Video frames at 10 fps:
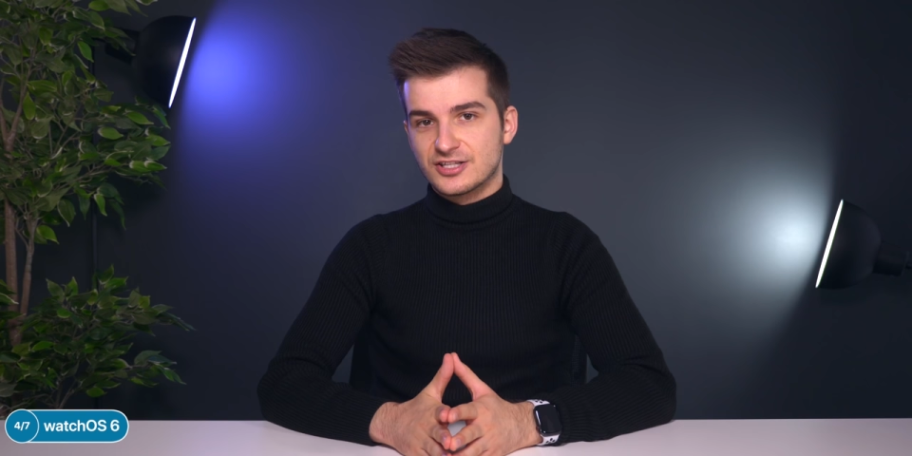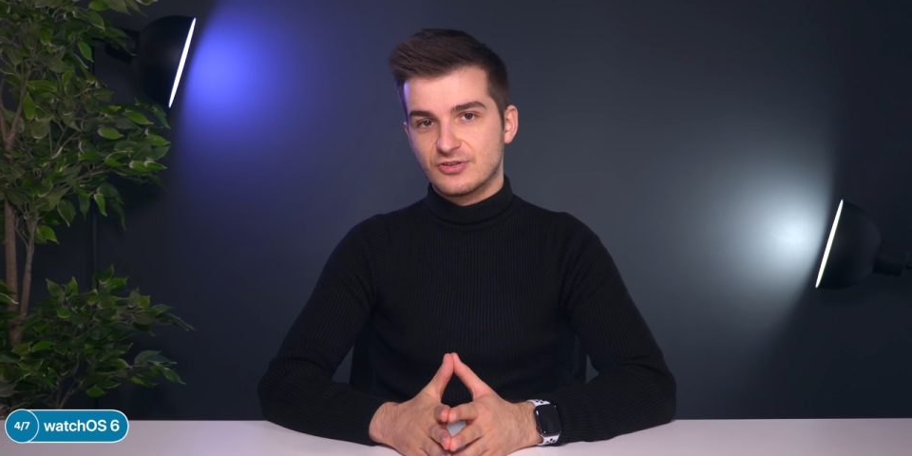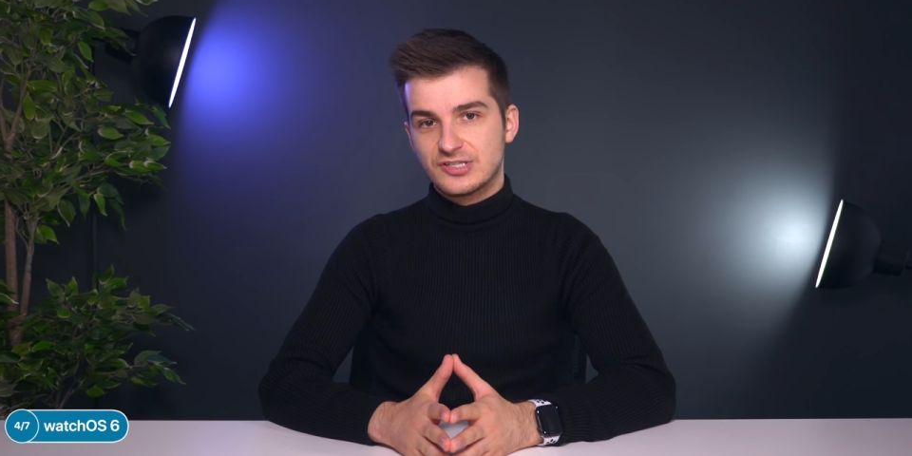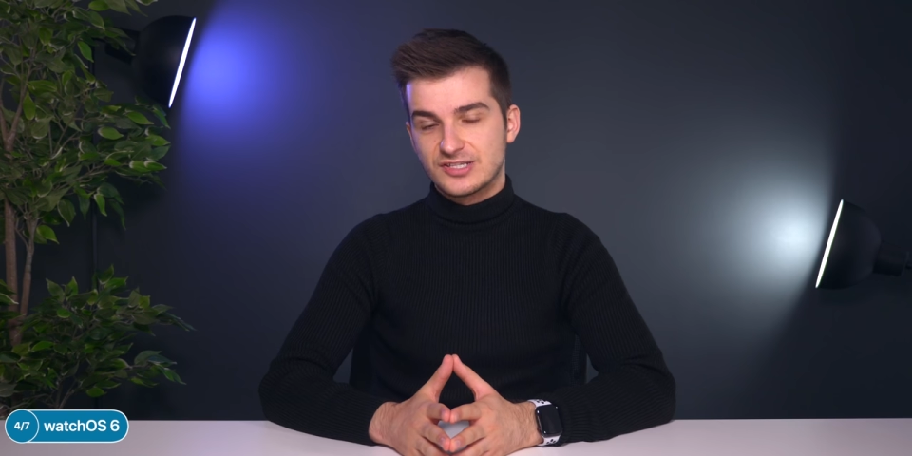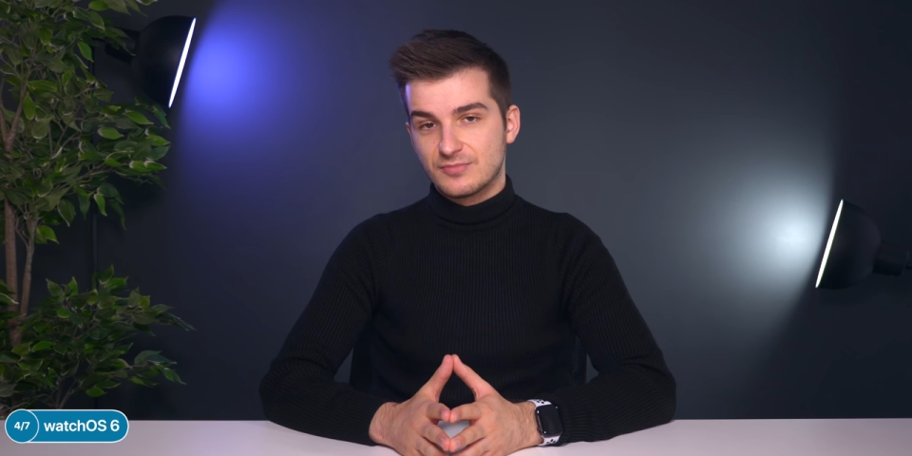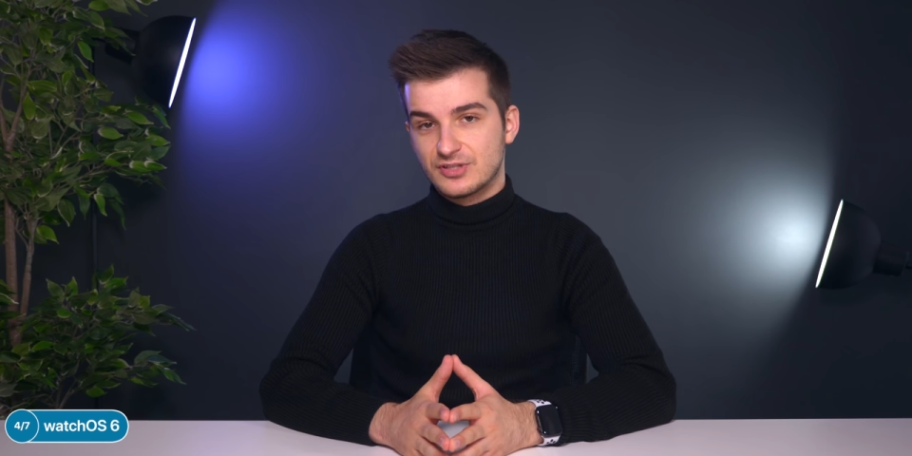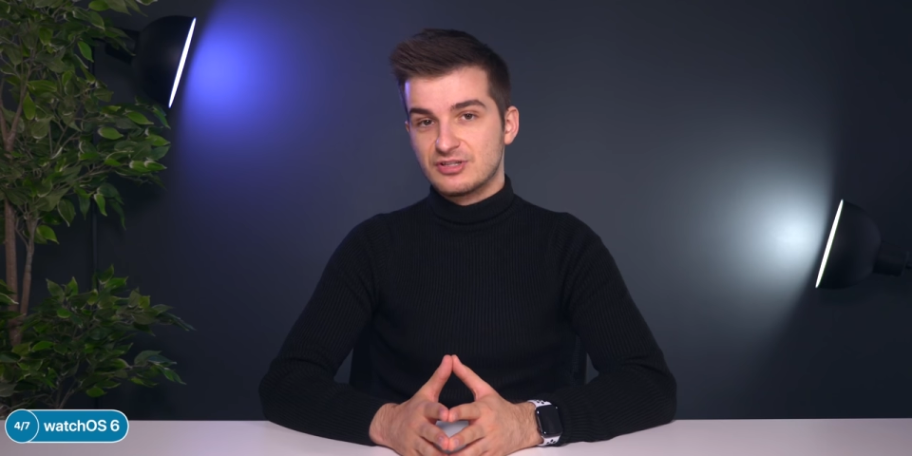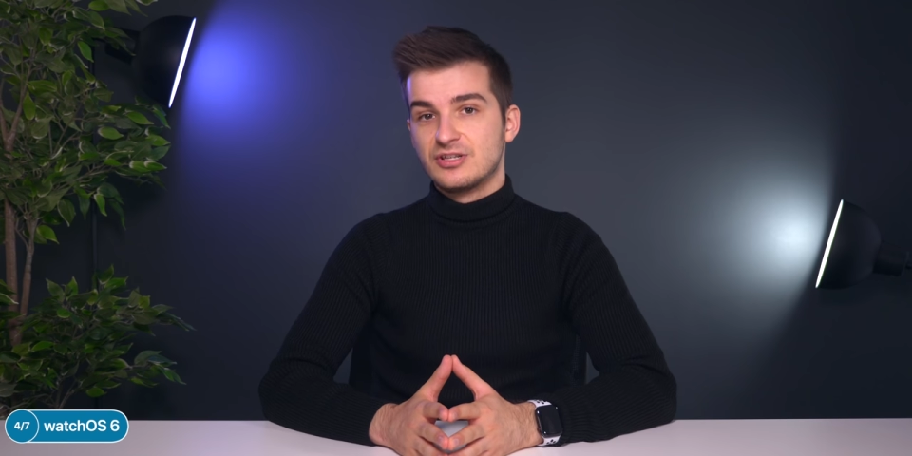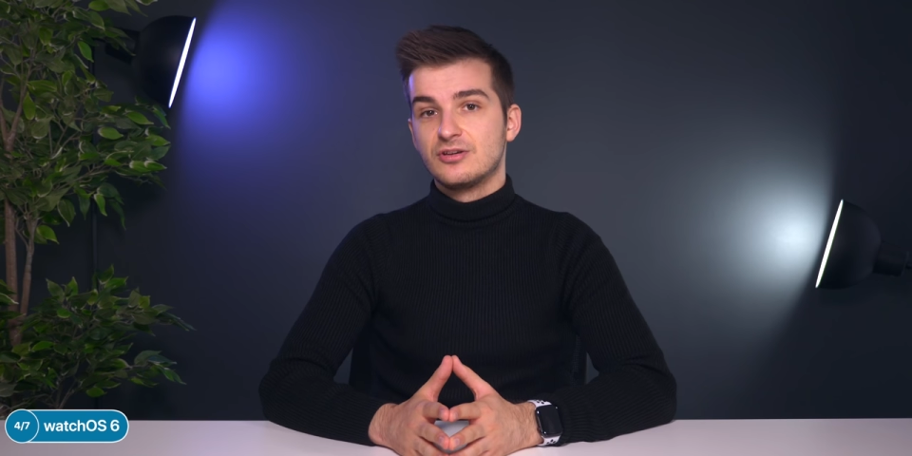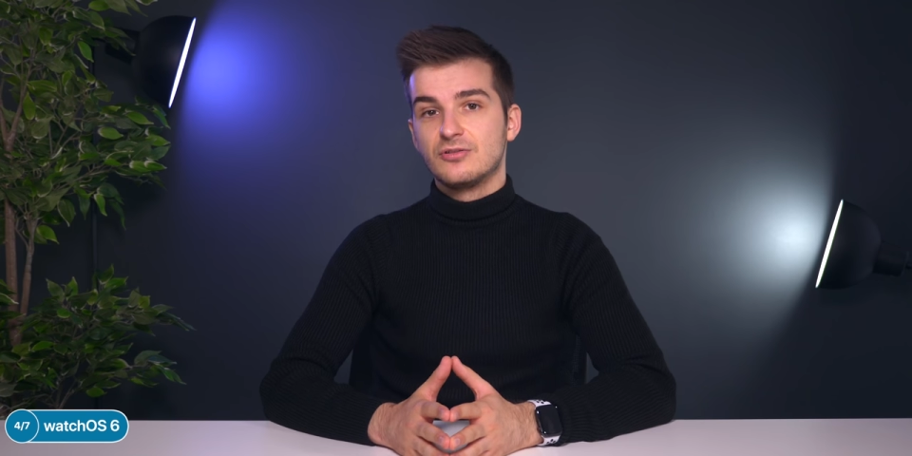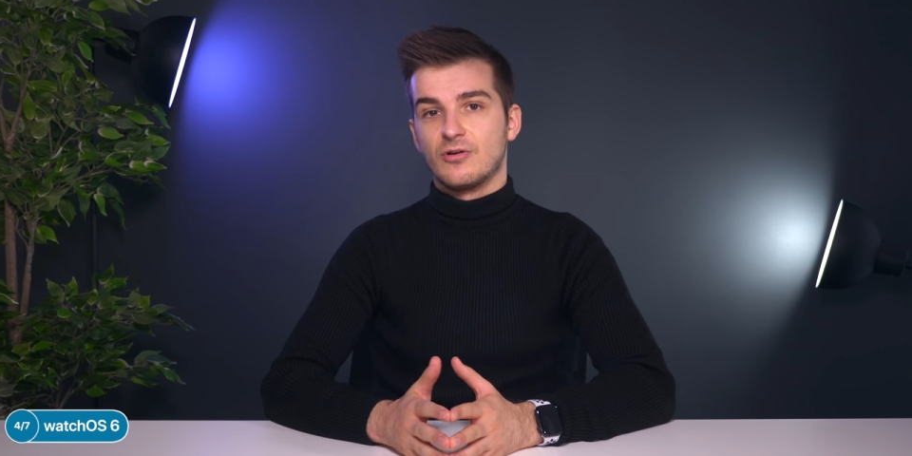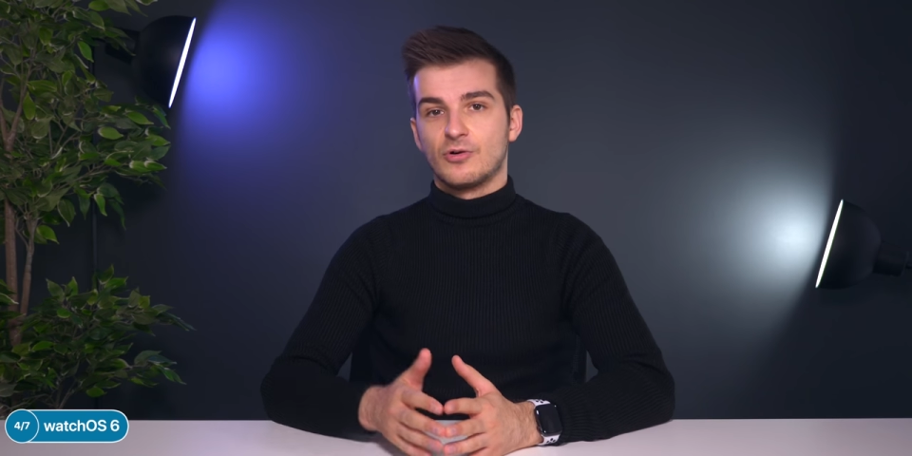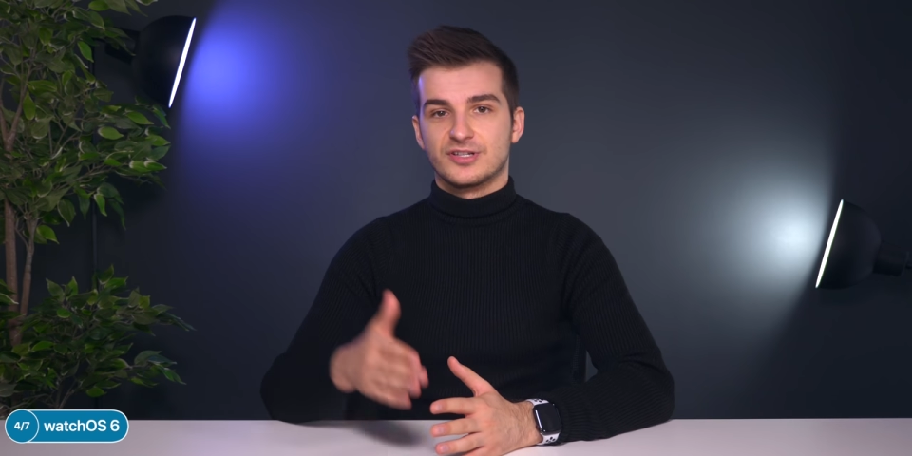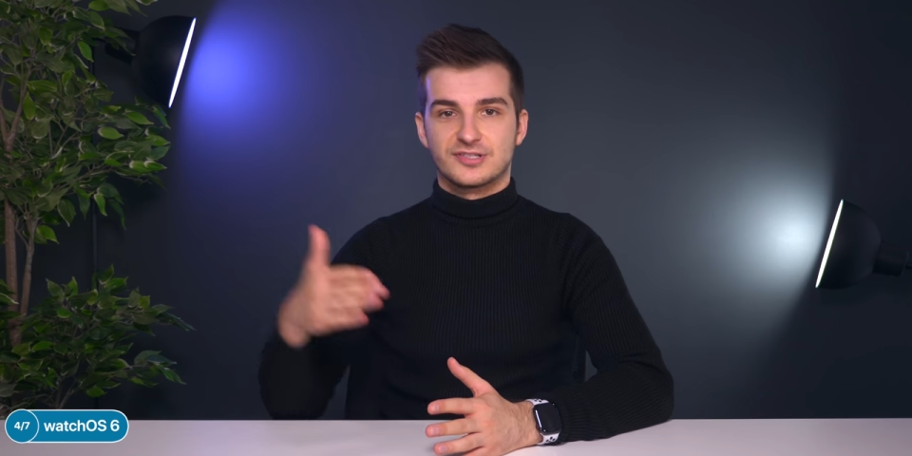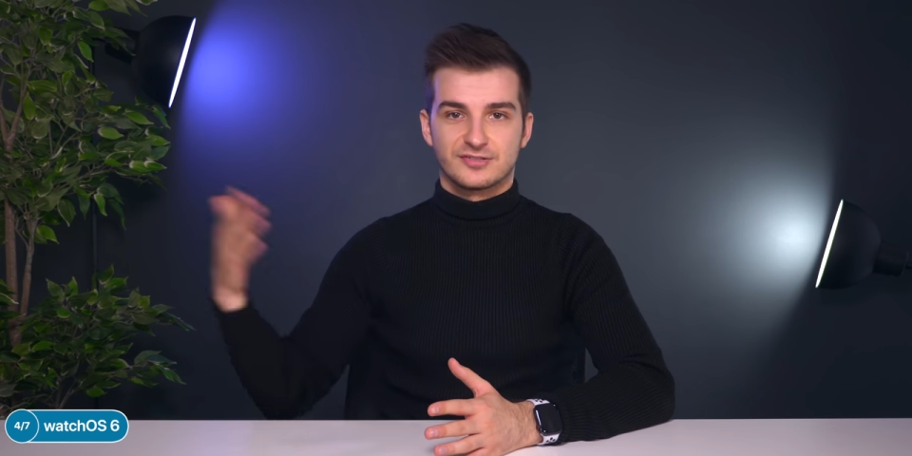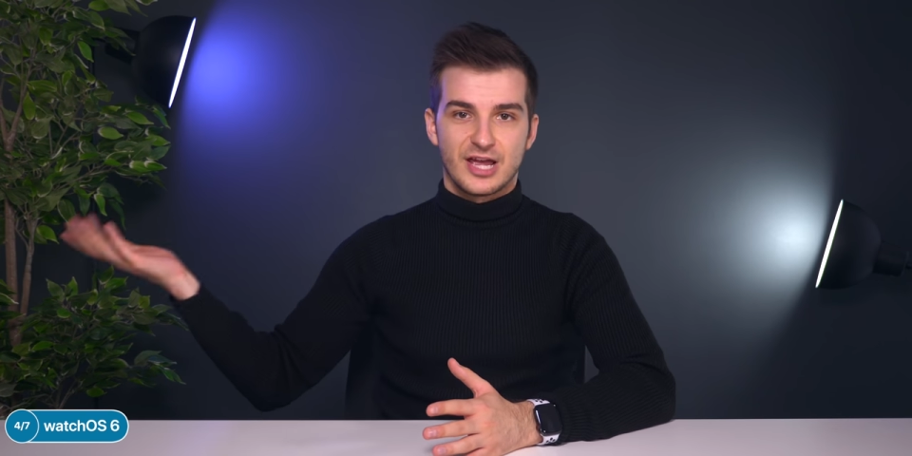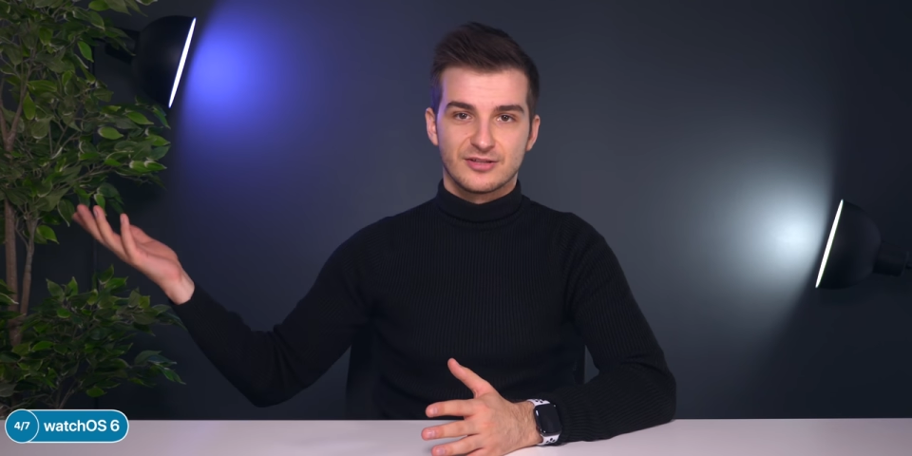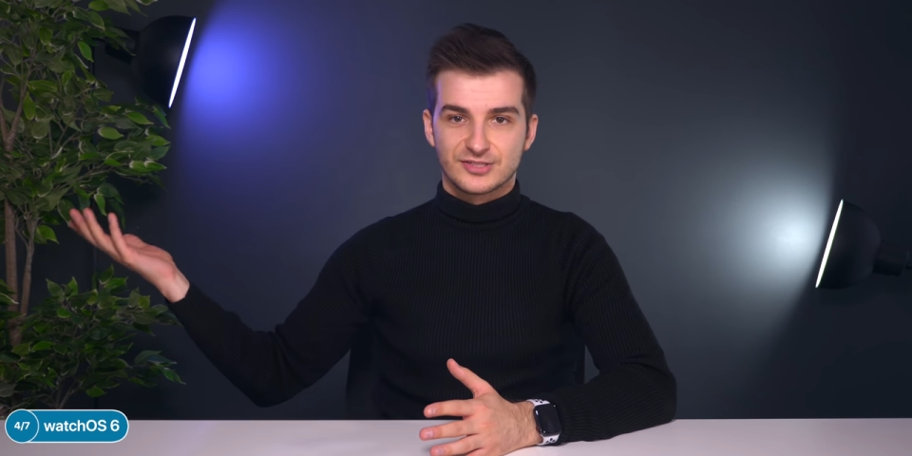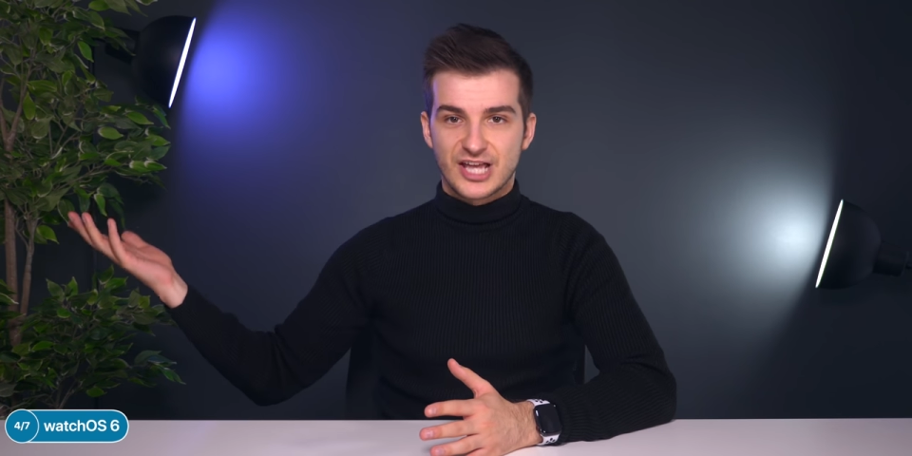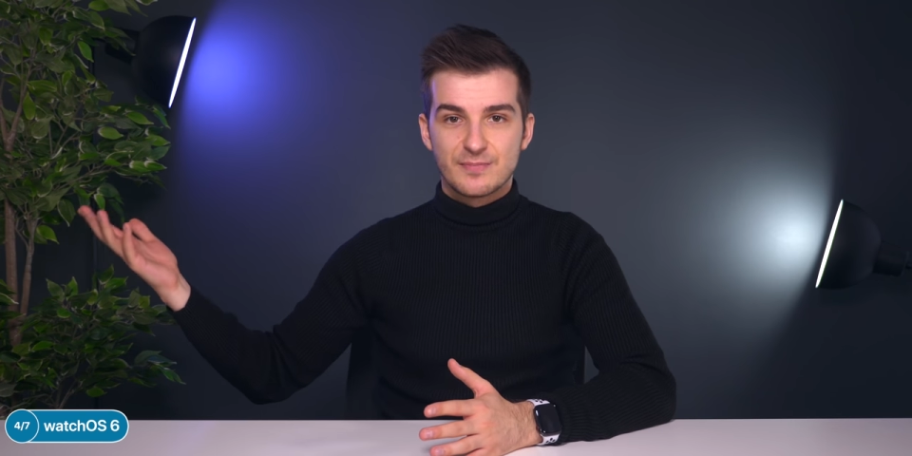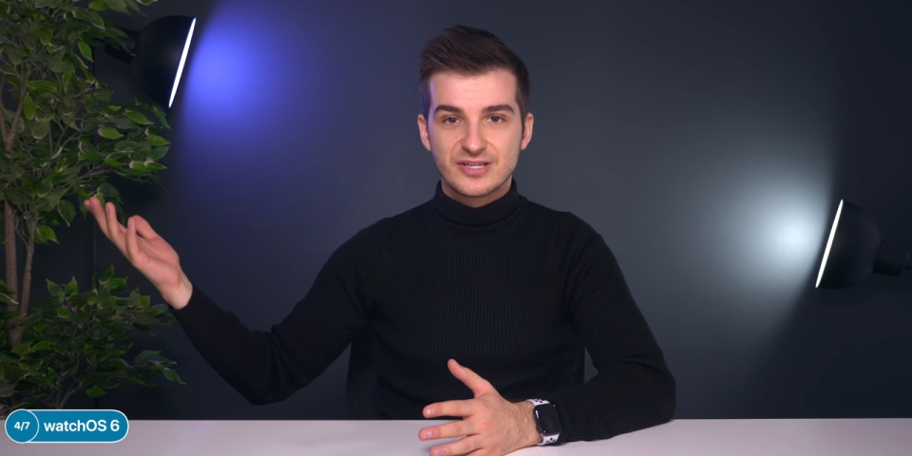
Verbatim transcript: so this is something new, or a silent tap